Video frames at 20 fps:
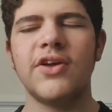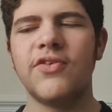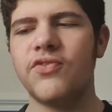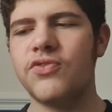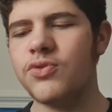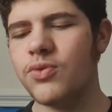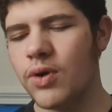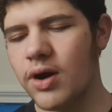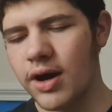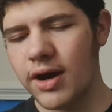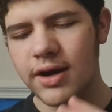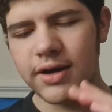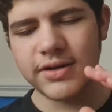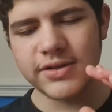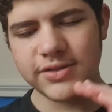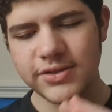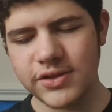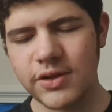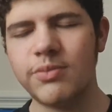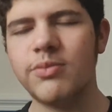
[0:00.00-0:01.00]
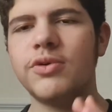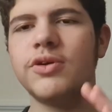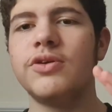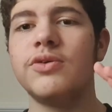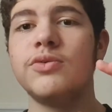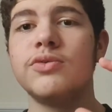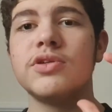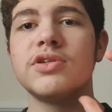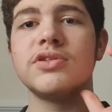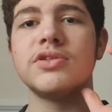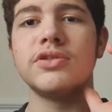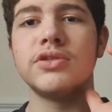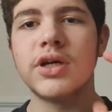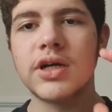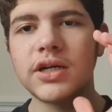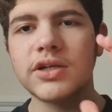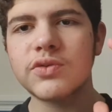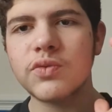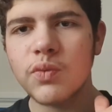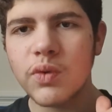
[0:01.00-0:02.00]
If you are someone who does
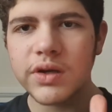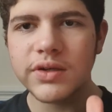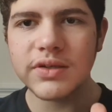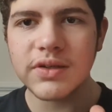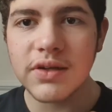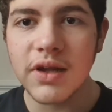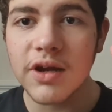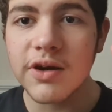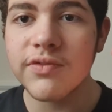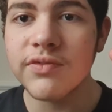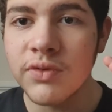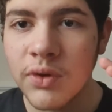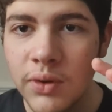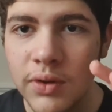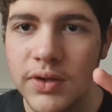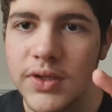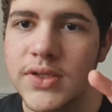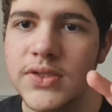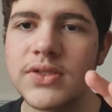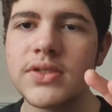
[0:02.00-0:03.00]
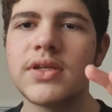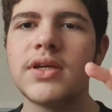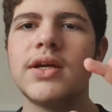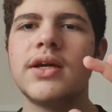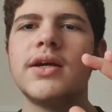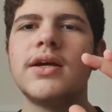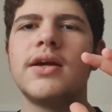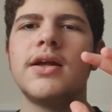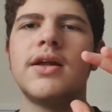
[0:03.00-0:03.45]
not want a lot of noise,